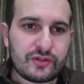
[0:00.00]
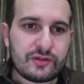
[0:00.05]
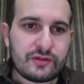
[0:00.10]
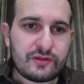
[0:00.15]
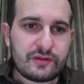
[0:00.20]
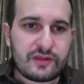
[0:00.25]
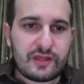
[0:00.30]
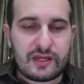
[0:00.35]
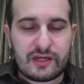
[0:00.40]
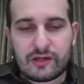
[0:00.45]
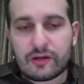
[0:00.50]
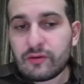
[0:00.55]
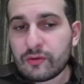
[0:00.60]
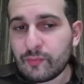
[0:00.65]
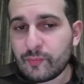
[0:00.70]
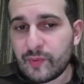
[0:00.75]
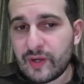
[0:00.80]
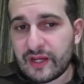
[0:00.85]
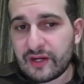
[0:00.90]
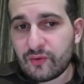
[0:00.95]
then
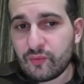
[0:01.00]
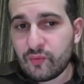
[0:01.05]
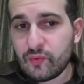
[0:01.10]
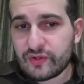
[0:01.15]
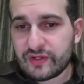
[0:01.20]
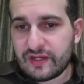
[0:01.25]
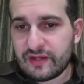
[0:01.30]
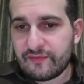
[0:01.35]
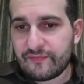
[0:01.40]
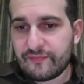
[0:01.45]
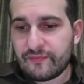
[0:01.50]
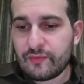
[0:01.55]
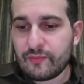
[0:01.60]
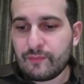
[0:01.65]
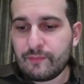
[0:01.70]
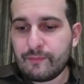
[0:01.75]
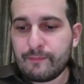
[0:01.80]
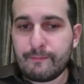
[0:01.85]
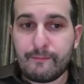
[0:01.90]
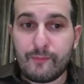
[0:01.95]
black would have
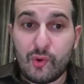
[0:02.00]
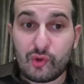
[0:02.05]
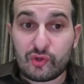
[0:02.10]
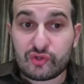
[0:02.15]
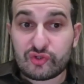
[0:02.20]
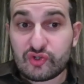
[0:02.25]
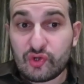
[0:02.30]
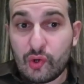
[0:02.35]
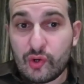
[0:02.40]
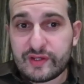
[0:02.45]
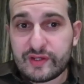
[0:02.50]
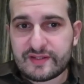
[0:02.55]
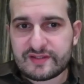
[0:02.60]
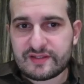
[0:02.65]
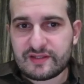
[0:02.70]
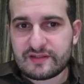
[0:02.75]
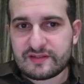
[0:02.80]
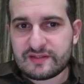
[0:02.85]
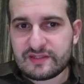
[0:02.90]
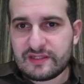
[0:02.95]
more
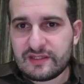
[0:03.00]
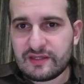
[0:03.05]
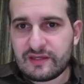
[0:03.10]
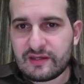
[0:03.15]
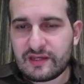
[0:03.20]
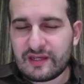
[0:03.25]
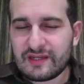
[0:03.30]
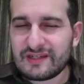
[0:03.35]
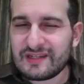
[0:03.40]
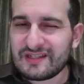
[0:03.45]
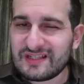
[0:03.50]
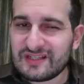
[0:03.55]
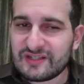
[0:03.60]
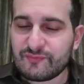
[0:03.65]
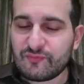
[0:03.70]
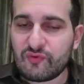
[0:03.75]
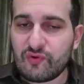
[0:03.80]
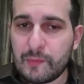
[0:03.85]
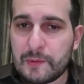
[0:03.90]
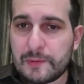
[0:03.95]
choices here, and this is
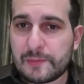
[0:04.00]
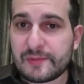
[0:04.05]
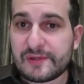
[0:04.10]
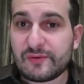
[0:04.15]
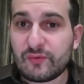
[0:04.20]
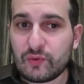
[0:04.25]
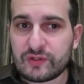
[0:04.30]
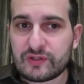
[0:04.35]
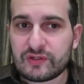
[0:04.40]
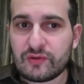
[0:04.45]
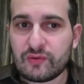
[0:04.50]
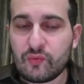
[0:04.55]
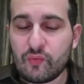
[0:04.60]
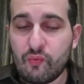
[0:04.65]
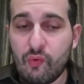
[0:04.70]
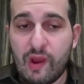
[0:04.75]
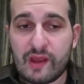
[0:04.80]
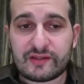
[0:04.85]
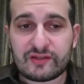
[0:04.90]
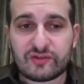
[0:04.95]
probably what
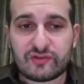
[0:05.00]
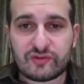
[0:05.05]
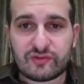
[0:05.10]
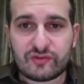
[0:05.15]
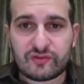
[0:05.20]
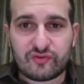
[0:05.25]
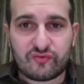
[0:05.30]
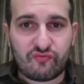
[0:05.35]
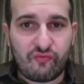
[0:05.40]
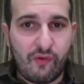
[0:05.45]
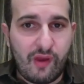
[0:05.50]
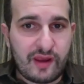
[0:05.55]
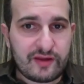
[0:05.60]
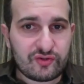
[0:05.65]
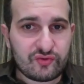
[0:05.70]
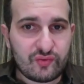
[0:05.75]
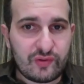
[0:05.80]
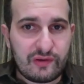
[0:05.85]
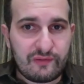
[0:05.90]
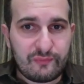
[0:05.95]
white tried
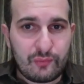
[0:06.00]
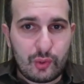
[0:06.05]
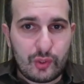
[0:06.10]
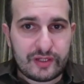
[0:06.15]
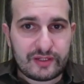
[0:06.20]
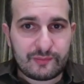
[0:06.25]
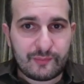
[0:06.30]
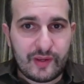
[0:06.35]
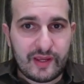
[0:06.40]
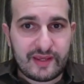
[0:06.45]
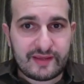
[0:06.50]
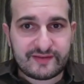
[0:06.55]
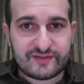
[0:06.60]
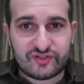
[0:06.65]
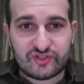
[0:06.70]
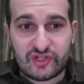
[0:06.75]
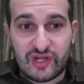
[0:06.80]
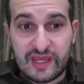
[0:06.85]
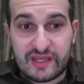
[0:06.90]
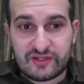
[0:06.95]
to avoid by
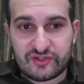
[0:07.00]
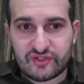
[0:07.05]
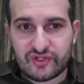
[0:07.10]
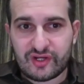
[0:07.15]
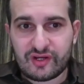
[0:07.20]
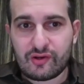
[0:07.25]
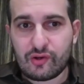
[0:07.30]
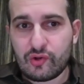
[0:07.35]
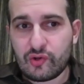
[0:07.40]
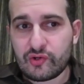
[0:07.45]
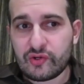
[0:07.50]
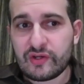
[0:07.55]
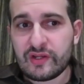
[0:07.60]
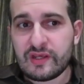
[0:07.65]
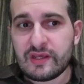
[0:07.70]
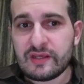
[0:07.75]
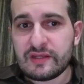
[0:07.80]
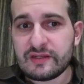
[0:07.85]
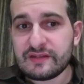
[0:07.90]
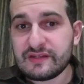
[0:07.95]
exchanging on
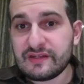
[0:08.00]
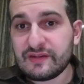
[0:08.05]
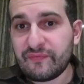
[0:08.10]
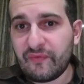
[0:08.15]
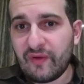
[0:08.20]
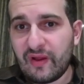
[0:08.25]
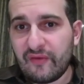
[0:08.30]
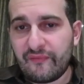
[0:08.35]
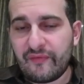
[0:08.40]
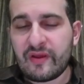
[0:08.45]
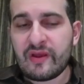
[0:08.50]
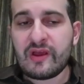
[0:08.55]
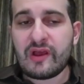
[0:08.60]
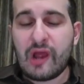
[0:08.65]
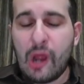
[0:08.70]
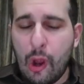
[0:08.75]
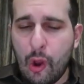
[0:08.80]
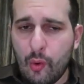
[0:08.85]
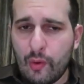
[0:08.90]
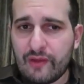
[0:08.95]
d5.
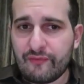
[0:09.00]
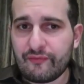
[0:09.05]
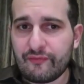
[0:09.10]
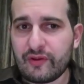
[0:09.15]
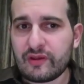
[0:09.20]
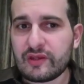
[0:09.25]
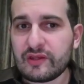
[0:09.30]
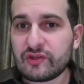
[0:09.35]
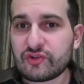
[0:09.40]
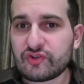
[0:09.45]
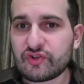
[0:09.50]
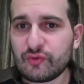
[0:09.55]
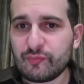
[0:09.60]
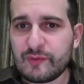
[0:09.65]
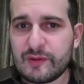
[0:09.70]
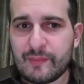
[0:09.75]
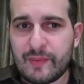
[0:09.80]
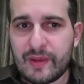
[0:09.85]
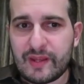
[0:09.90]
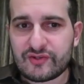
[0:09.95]
However, it should be
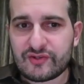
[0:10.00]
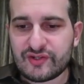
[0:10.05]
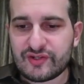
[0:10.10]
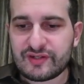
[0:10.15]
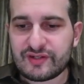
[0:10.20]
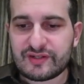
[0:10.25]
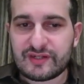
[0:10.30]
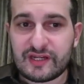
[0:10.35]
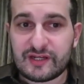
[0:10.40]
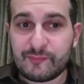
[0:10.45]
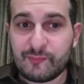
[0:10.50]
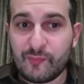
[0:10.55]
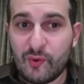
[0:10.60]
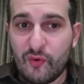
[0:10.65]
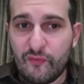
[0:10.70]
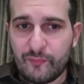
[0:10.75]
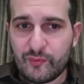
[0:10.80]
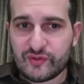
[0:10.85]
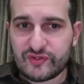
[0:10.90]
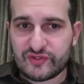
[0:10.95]
mentioned that both
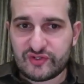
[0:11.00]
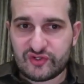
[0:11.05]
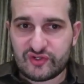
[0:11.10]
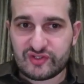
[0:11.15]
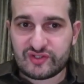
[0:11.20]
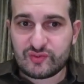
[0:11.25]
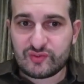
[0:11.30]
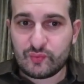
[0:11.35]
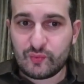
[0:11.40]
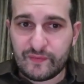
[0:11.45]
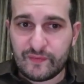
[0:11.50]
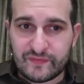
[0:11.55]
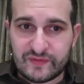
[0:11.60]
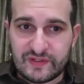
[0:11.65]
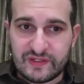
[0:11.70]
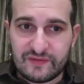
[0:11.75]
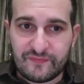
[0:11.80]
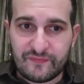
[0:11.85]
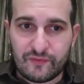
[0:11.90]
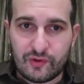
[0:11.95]
positions with
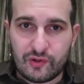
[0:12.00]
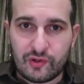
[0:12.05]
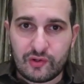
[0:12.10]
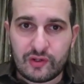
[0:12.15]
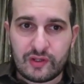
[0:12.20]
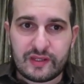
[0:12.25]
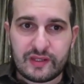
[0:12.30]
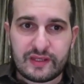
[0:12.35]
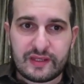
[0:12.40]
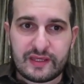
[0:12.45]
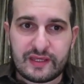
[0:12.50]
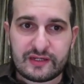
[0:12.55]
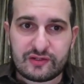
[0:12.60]
d4 and